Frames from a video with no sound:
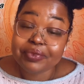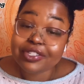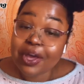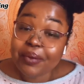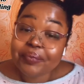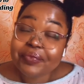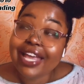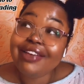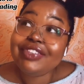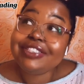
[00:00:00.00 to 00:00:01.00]
So
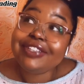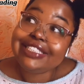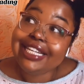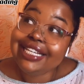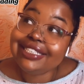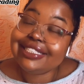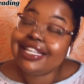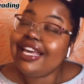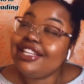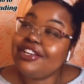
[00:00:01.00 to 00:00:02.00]
if this resonates,
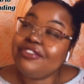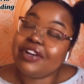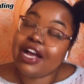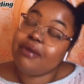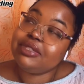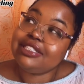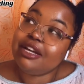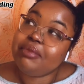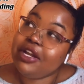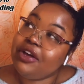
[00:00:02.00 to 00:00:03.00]
thank you for commenting
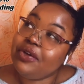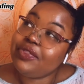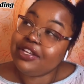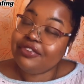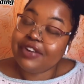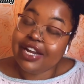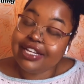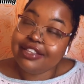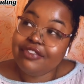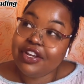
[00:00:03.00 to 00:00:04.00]
down below. Thank you for
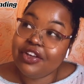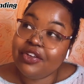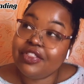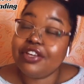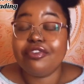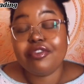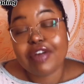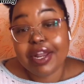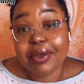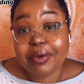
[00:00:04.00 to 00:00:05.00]
liking the video. Thank you for
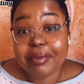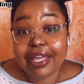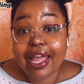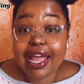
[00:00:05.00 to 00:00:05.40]
following me.